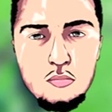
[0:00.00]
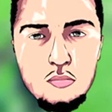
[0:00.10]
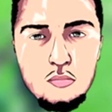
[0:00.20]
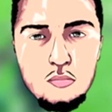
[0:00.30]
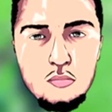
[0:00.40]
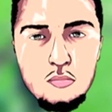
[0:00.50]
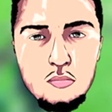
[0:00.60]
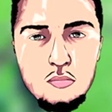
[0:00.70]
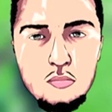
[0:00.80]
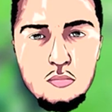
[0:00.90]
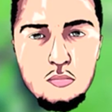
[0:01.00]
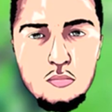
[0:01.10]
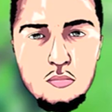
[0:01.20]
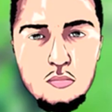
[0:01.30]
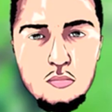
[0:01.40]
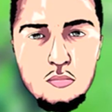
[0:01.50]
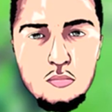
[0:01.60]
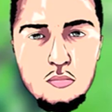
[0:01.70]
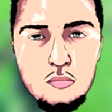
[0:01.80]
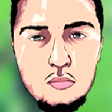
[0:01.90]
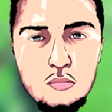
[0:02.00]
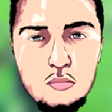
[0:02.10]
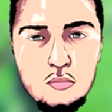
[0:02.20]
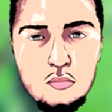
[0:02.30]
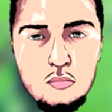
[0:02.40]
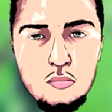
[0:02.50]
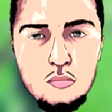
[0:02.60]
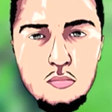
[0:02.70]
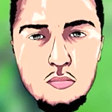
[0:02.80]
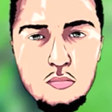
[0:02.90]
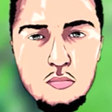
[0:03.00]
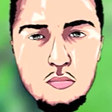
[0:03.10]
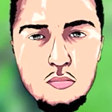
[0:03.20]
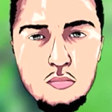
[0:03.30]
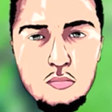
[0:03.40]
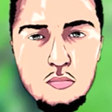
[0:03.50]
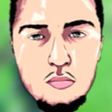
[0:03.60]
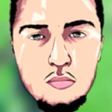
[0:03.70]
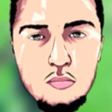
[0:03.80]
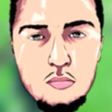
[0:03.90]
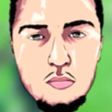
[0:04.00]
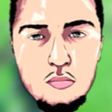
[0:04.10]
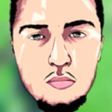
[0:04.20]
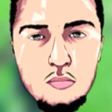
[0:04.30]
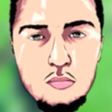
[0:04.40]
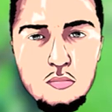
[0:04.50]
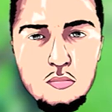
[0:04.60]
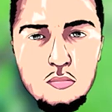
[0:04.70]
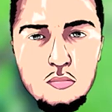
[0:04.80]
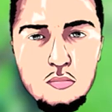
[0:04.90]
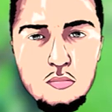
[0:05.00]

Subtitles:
This person isn't speaking.